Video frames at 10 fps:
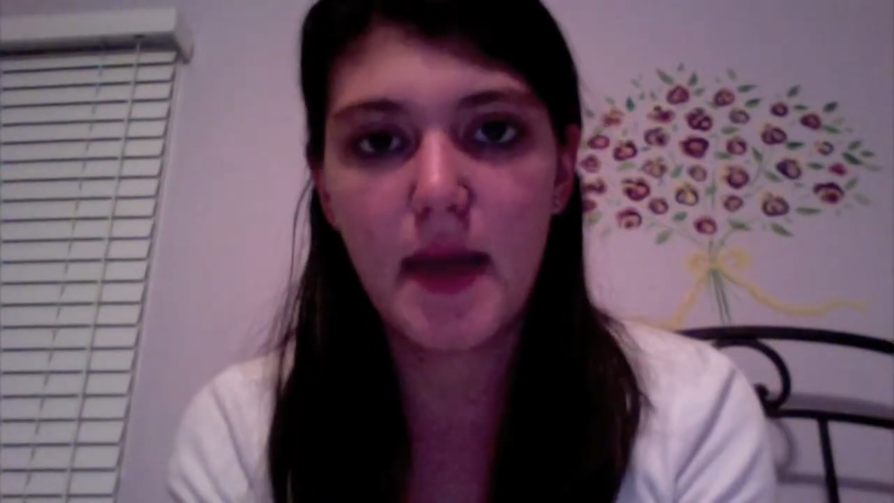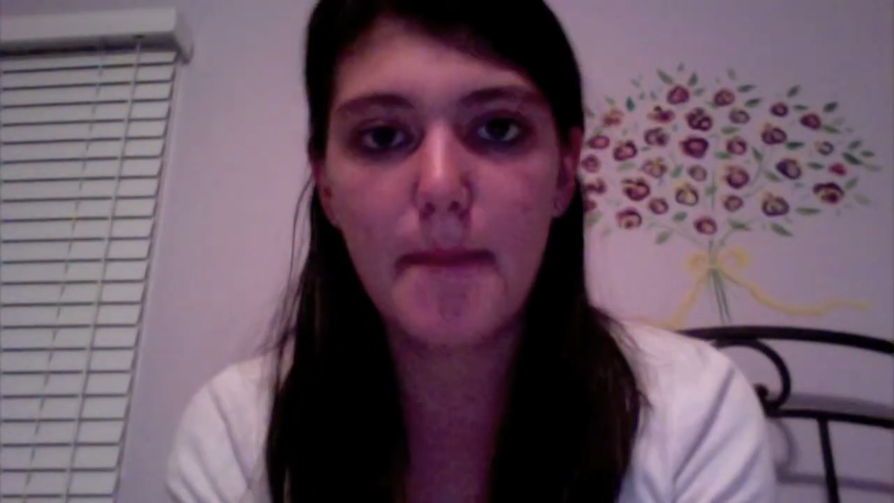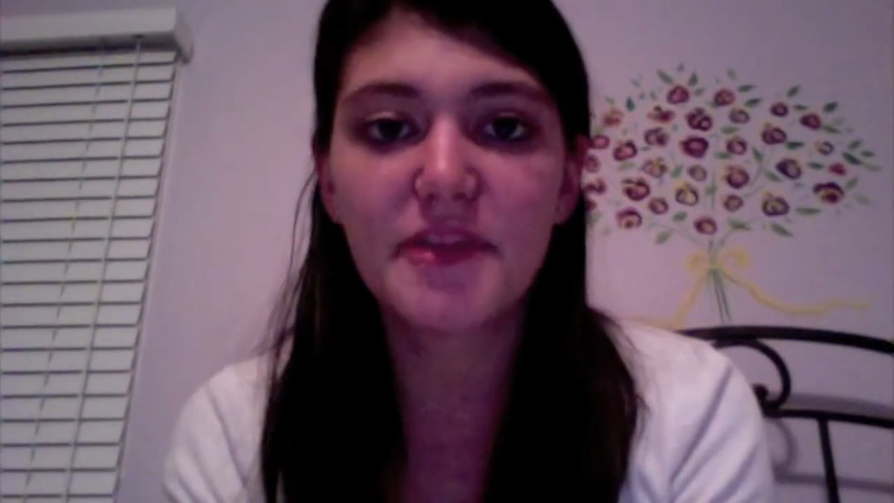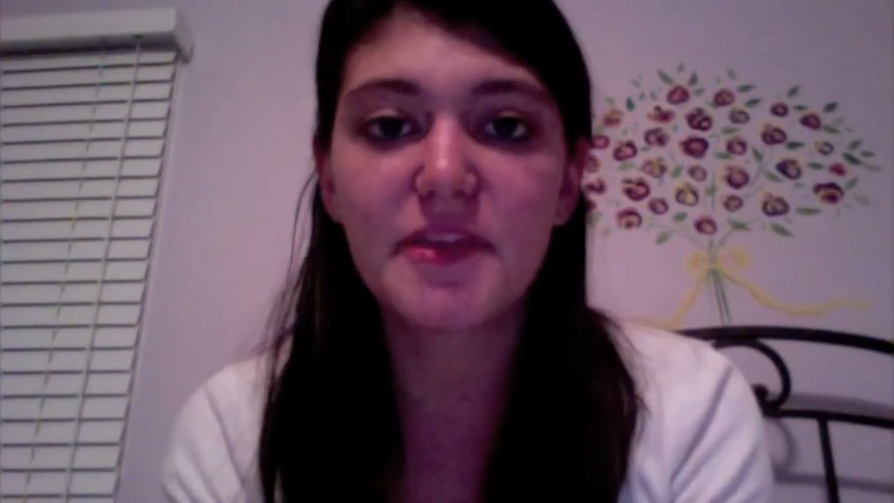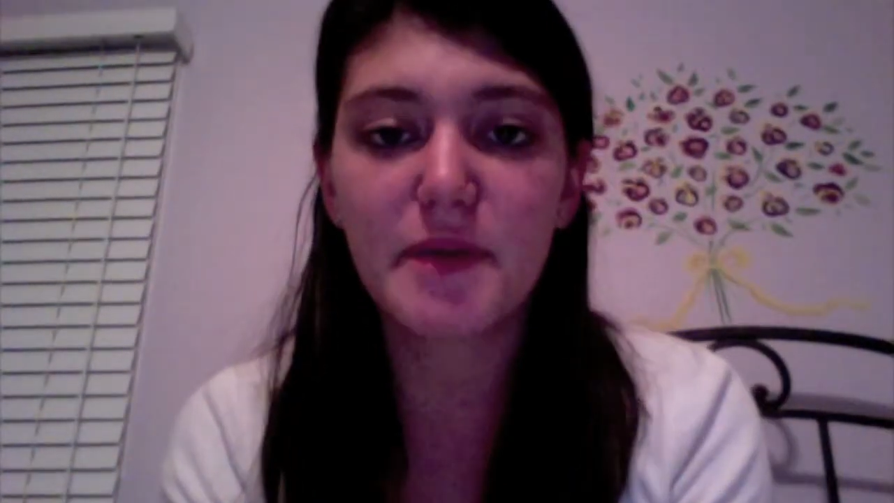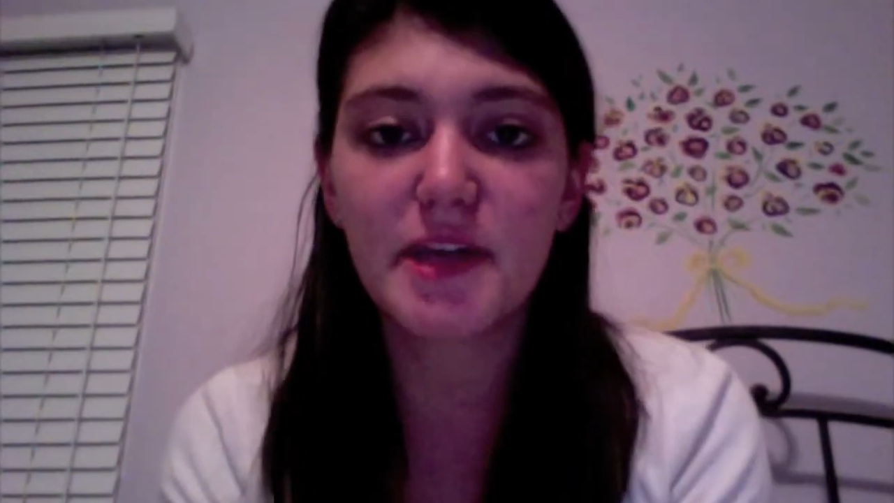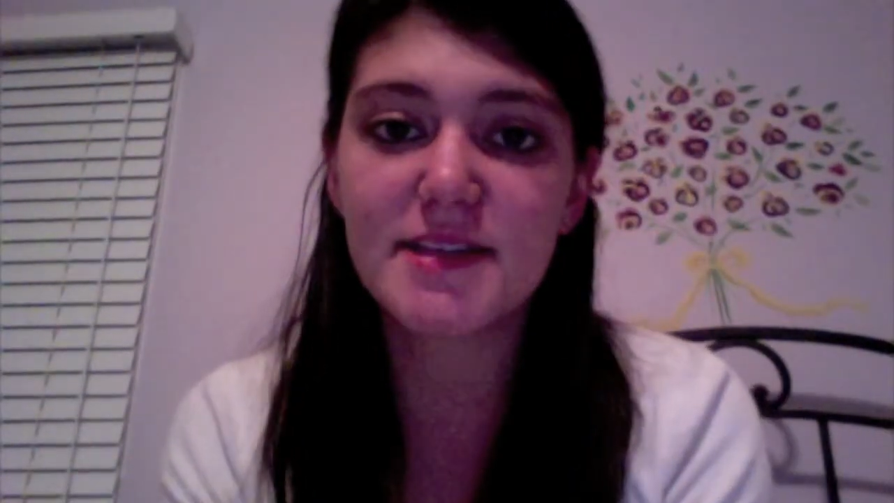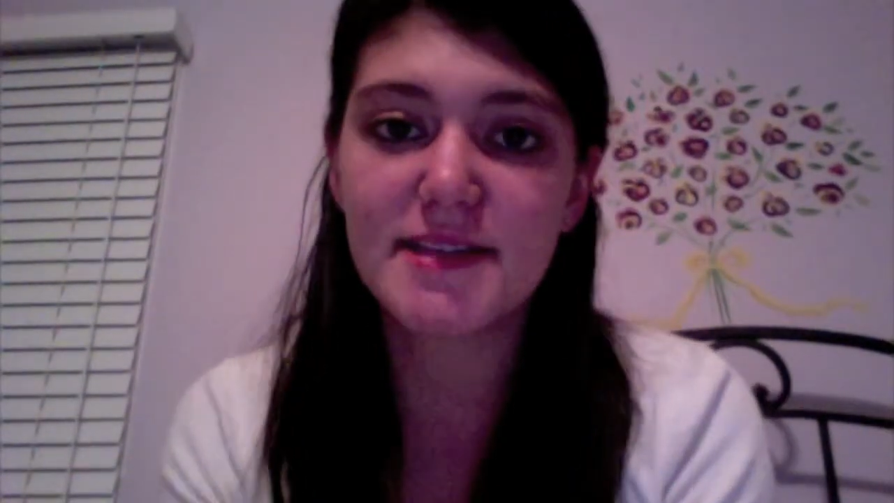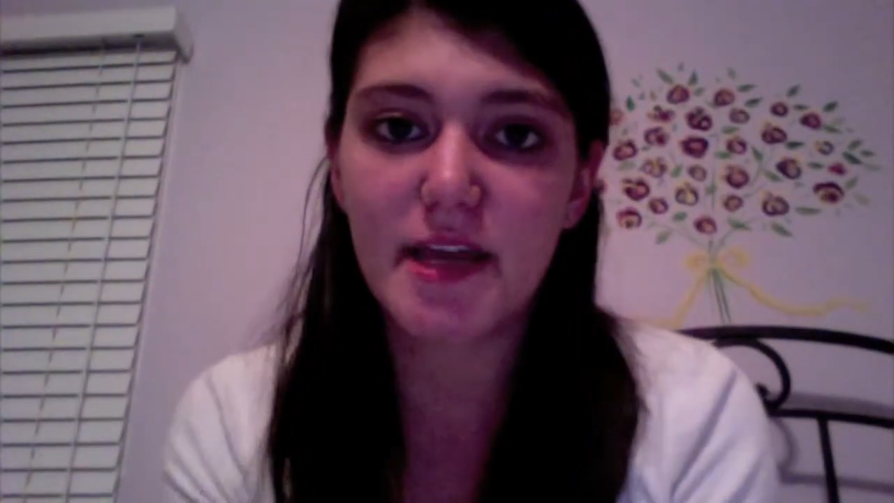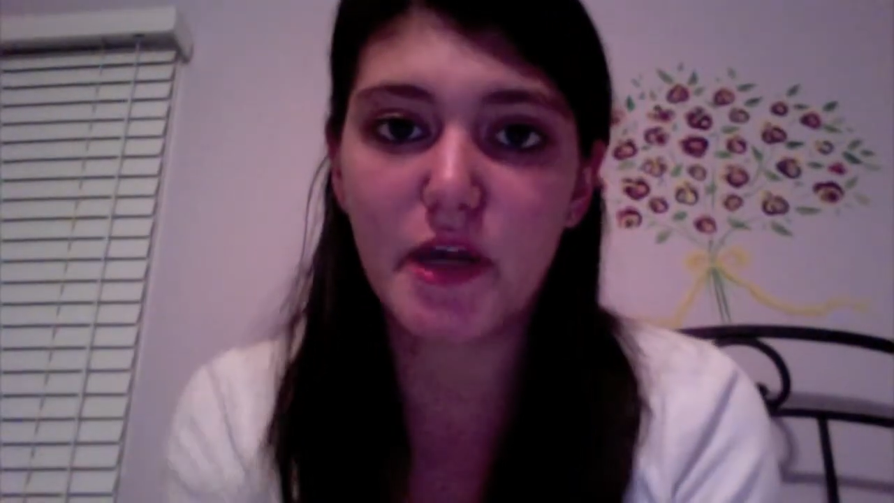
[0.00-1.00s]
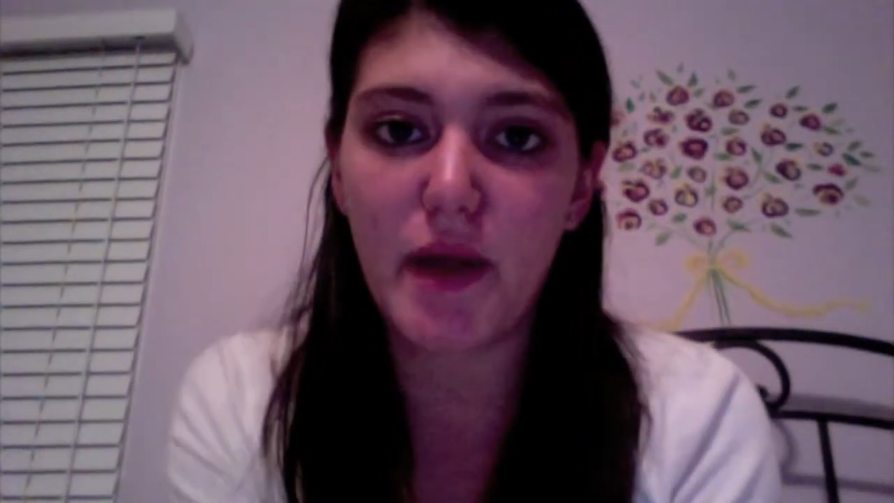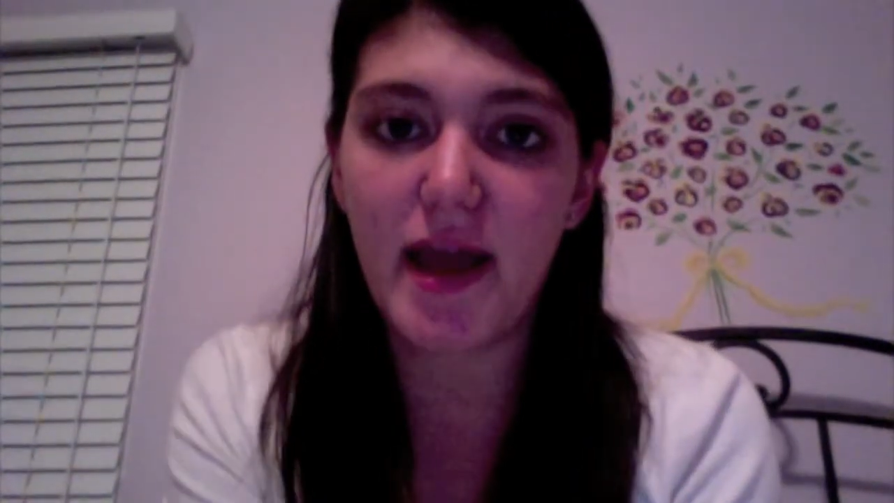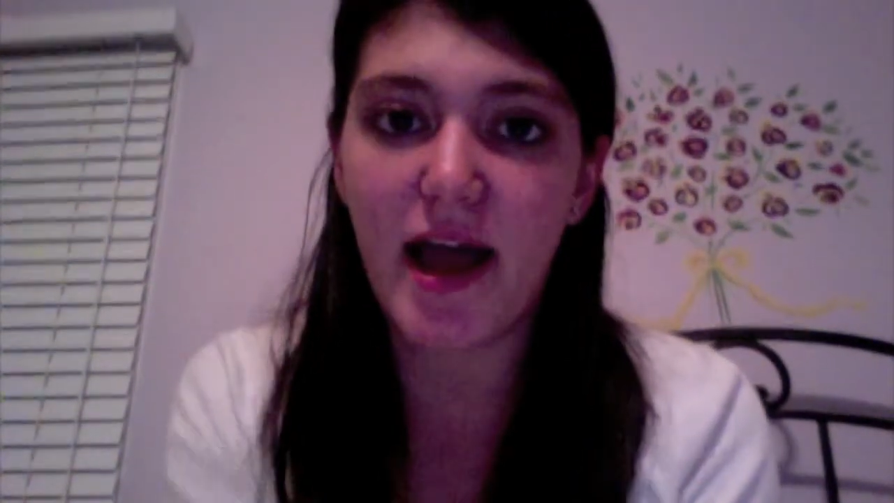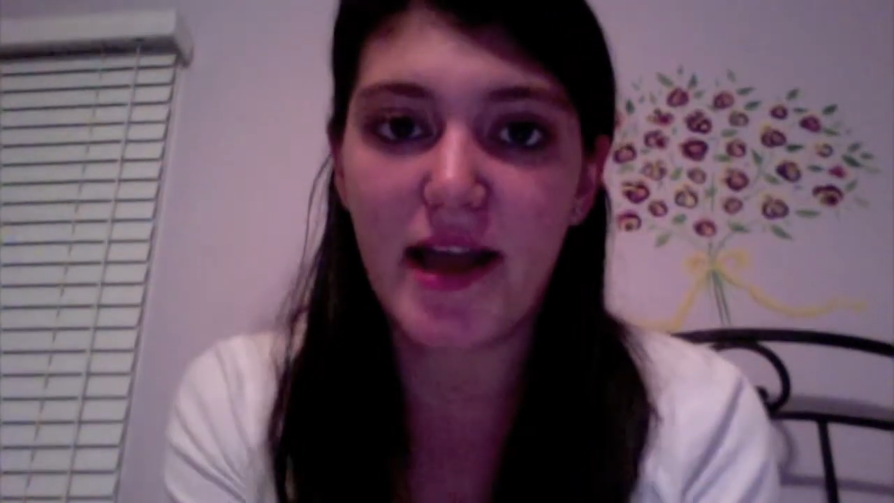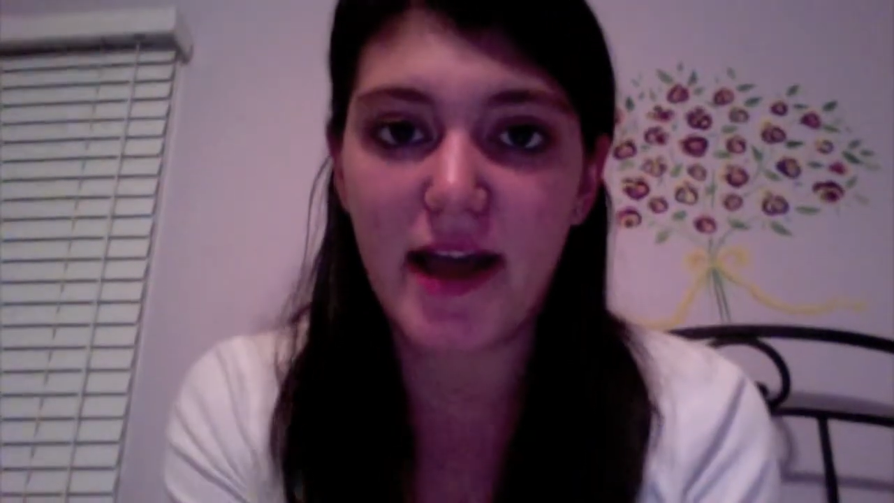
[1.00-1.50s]
But the biggest
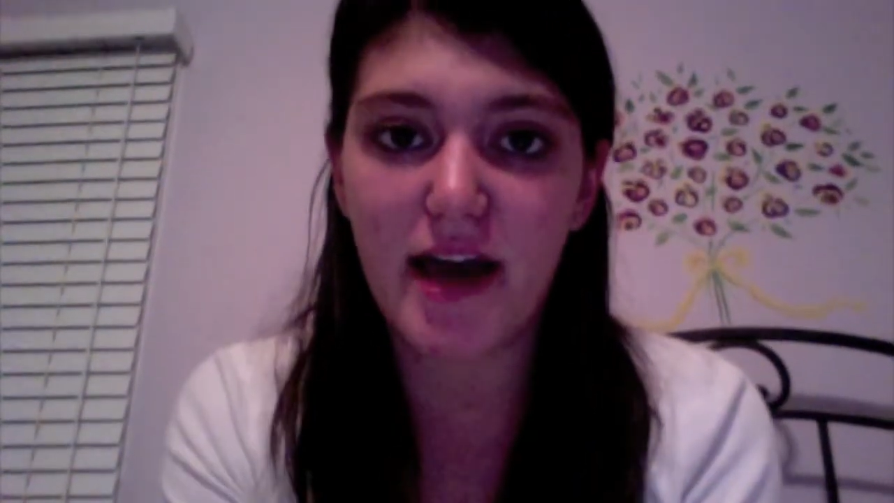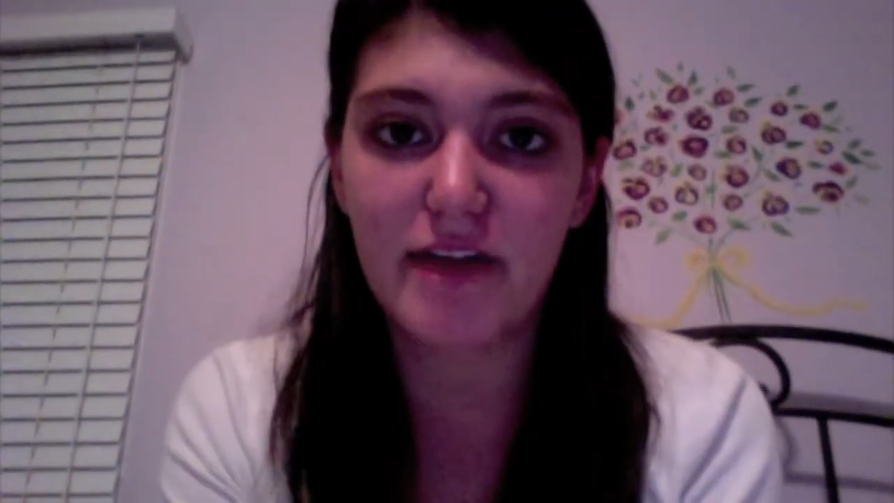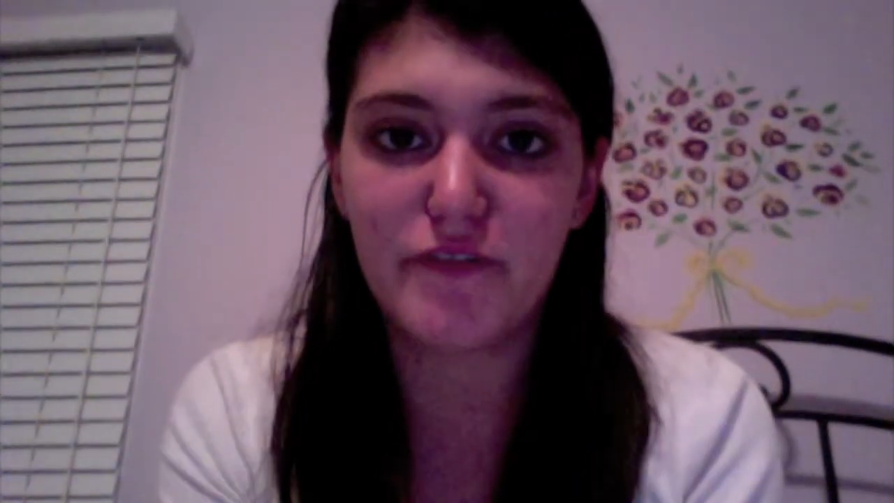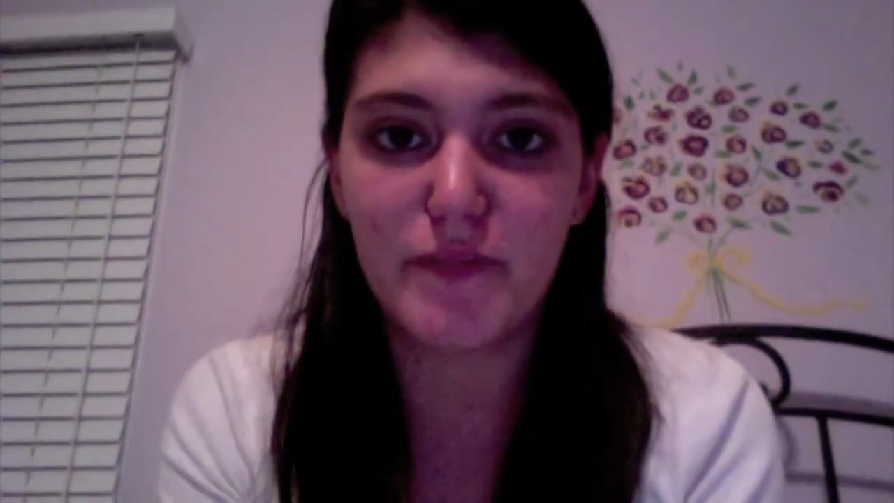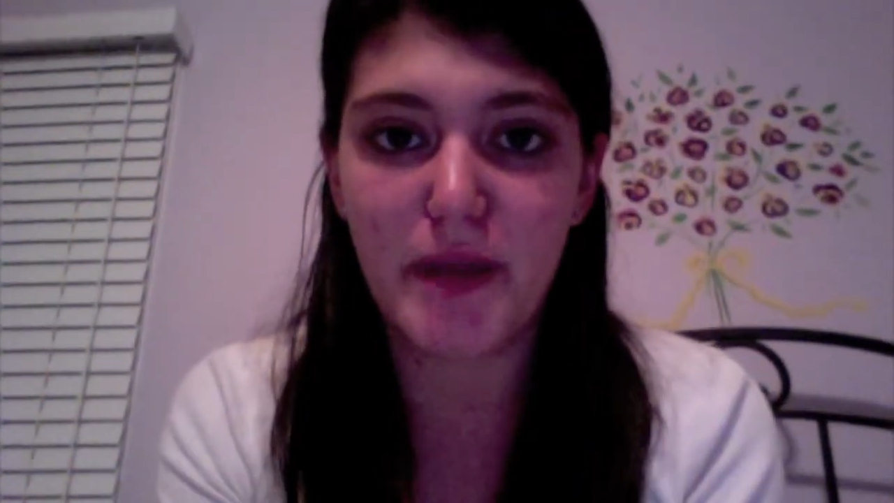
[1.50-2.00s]
takeaway I had from